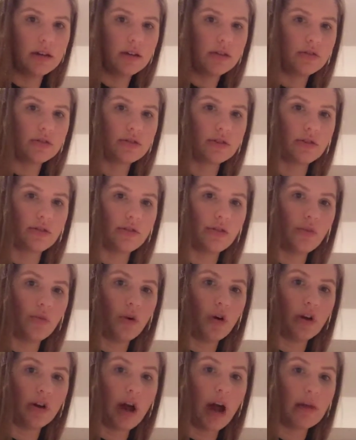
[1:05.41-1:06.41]
So the
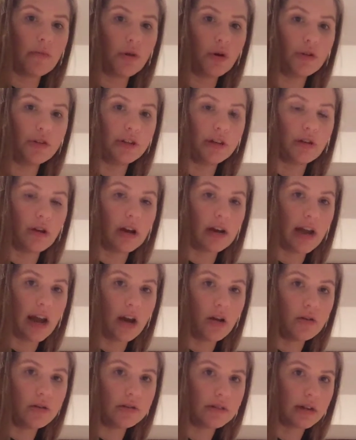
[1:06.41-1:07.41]
one I'm holding right
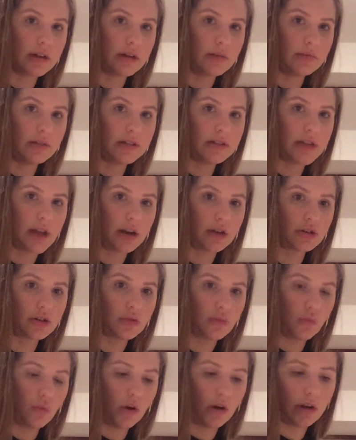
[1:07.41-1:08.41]
now is going to be
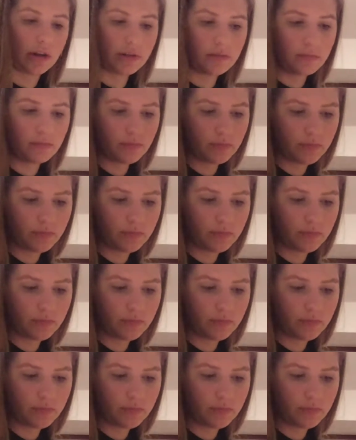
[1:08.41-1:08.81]
section 1.